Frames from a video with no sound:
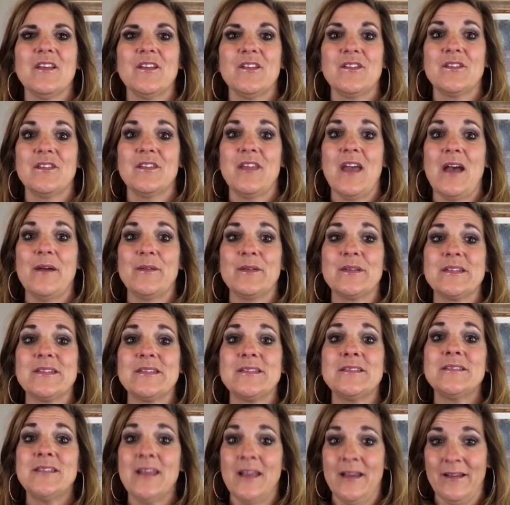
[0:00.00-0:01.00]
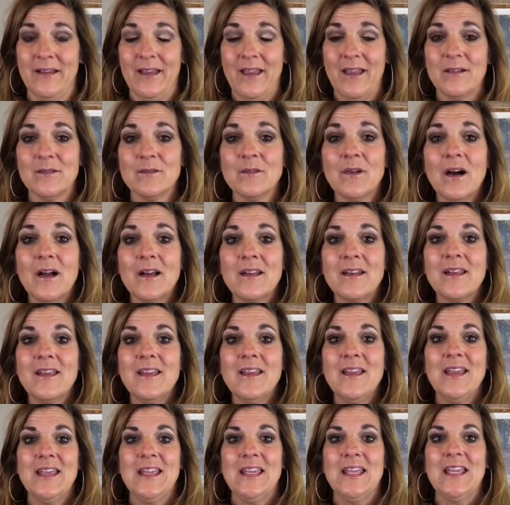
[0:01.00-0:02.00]
So that was tailgate one.
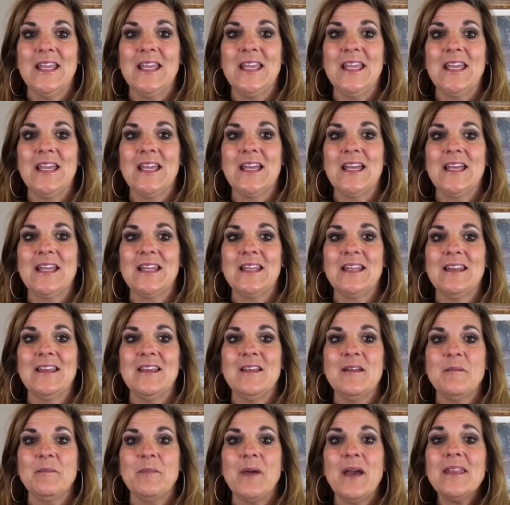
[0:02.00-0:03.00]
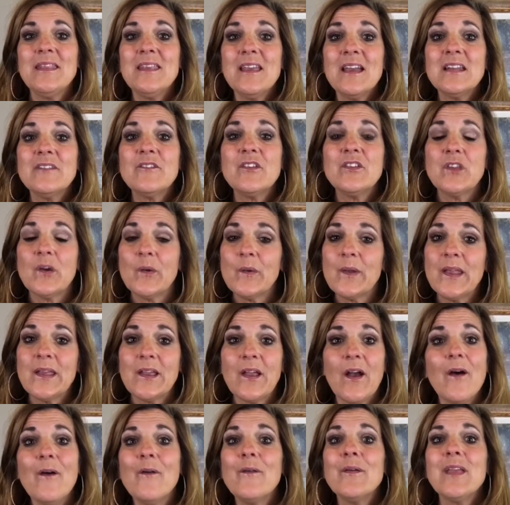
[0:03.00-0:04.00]
And by the end of it, they were
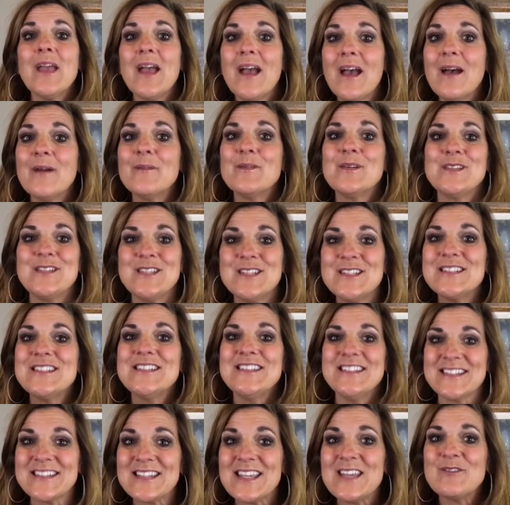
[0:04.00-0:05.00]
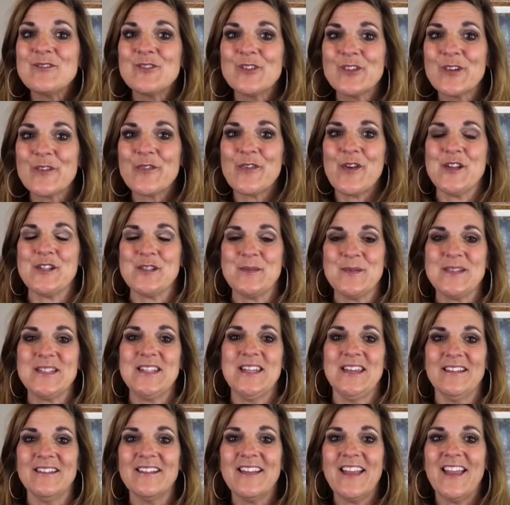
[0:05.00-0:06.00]
like, oh yeah, we should just keep doing a freshman
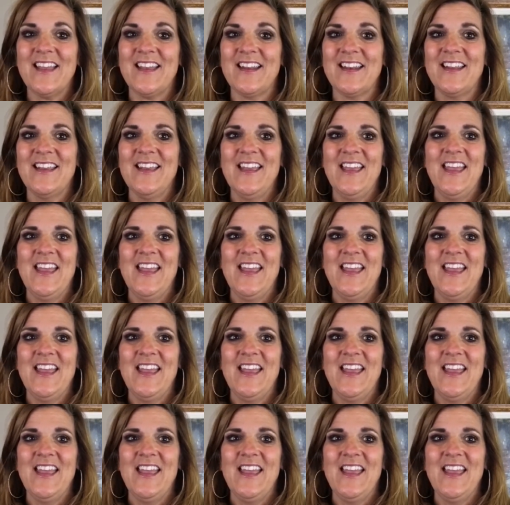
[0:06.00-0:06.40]
tailgate.